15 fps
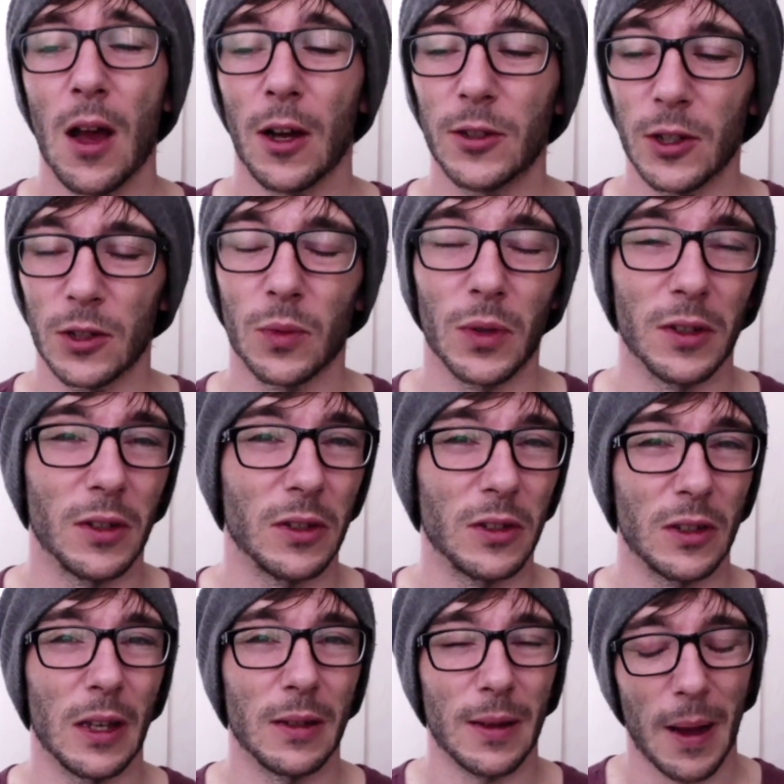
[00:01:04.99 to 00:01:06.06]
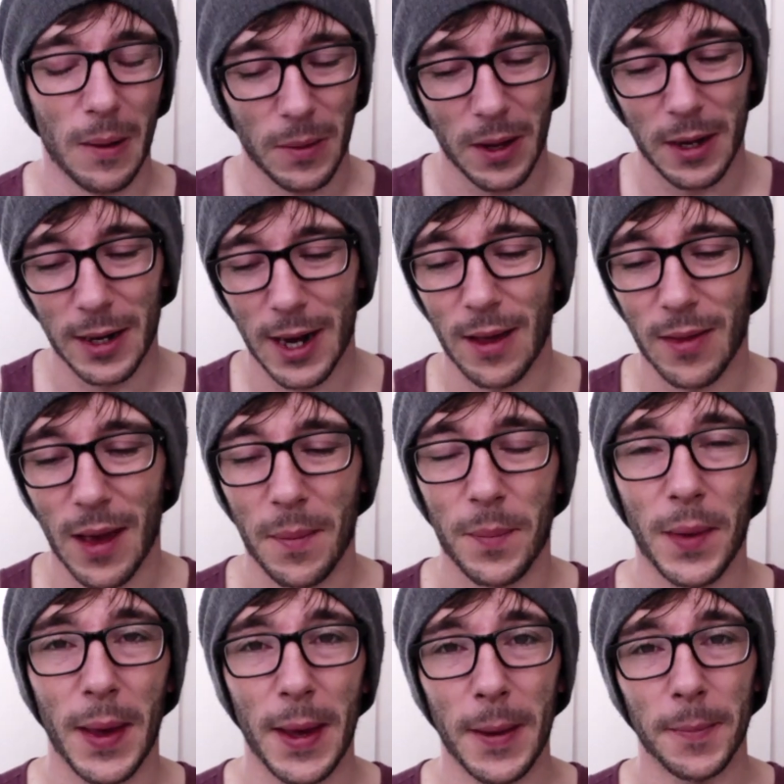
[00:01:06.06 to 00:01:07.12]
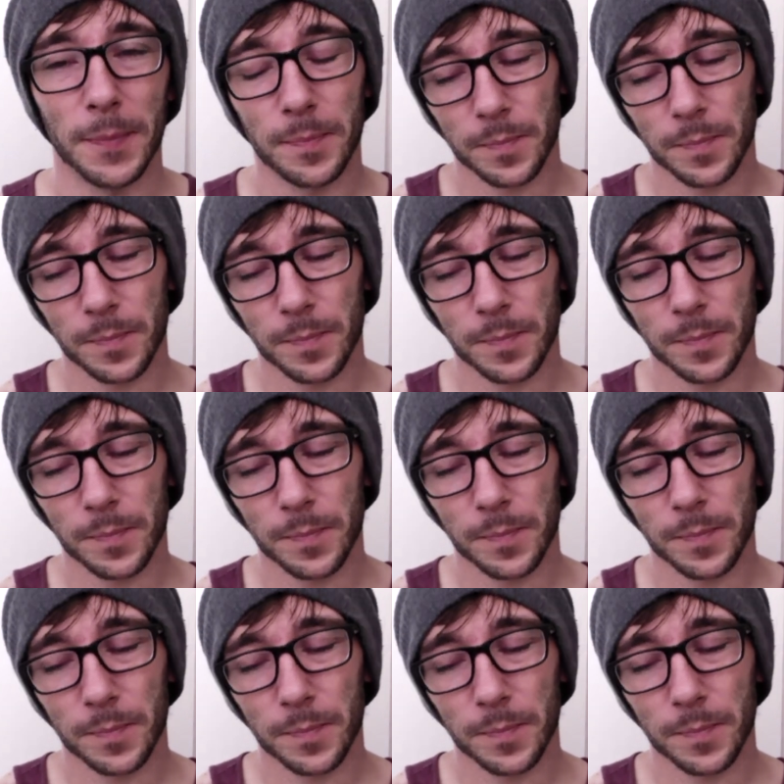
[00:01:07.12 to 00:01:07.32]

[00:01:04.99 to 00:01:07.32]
I just wanted to sit down and let that be.